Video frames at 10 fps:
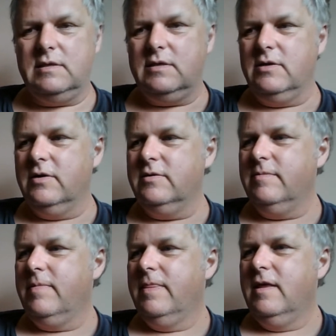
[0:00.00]
you know.
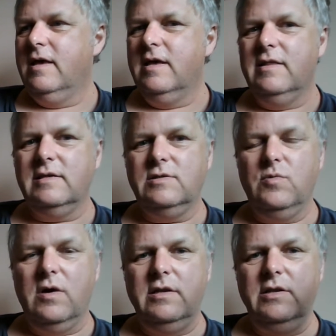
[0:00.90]
This
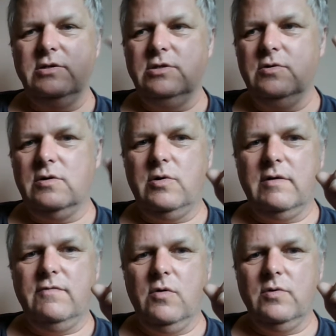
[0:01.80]
one, you just do a
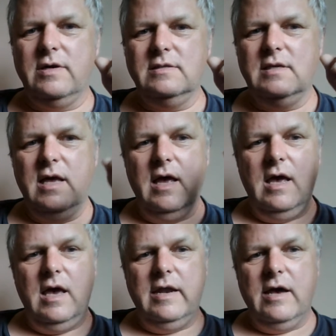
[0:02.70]
quick focus.
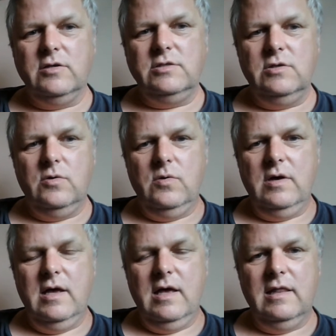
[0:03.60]
It
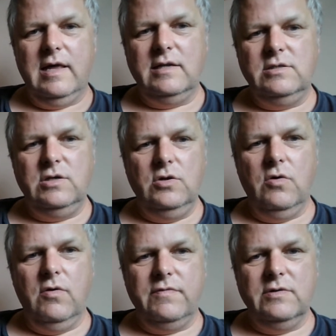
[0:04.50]
also lets you
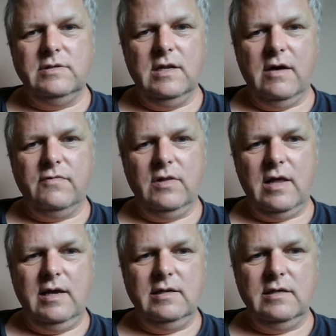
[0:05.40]
know if there's enough
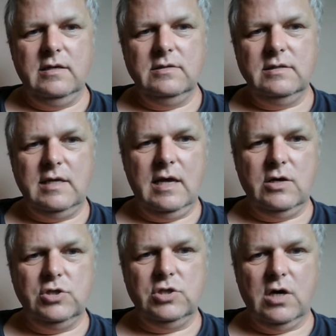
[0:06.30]
light to take
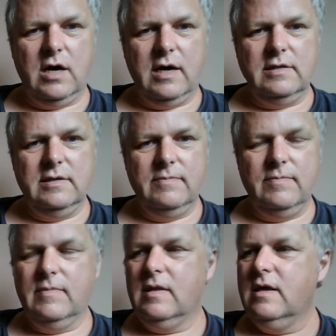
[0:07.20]
a shot.
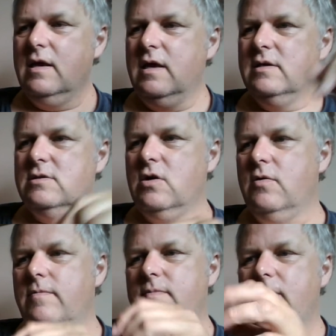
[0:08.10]

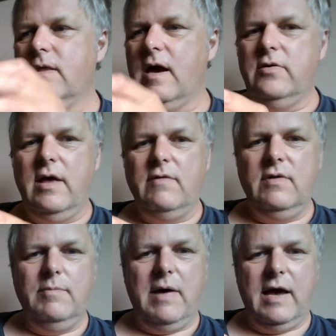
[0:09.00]
So I don't have
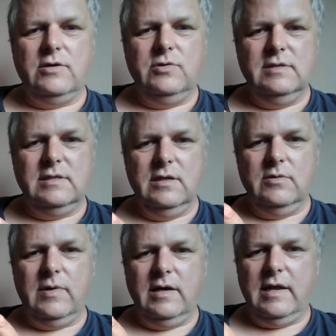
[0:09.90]
any batteries in it
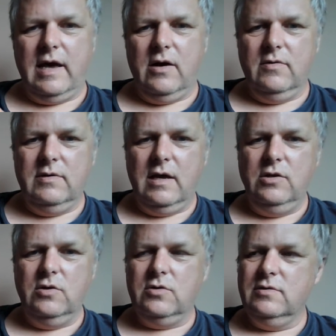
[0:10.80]
right now, and
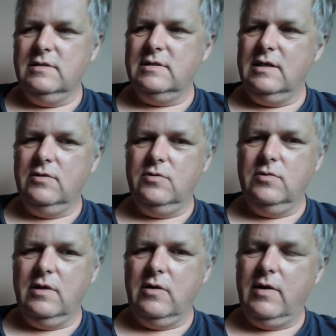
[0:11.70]
you couldn't see through
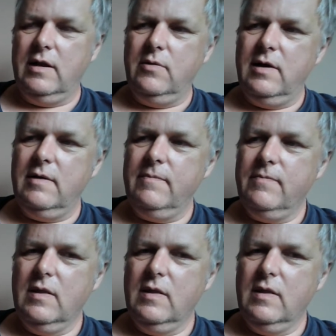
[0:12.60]
there anyway.